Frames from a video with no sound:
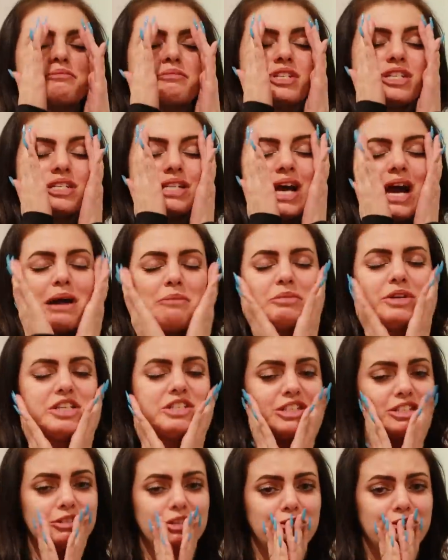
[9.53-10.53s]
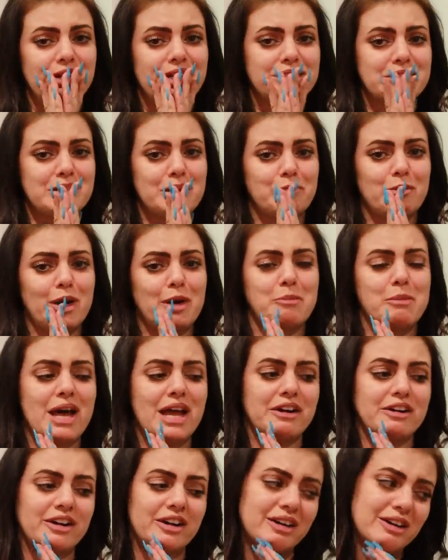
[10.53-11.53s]
I'm just happy she's going somewhere
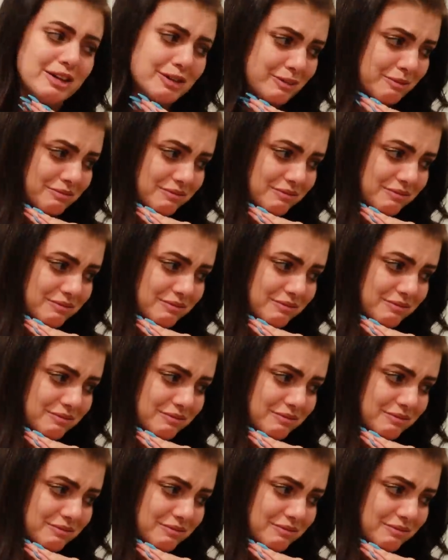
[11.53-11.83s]
better.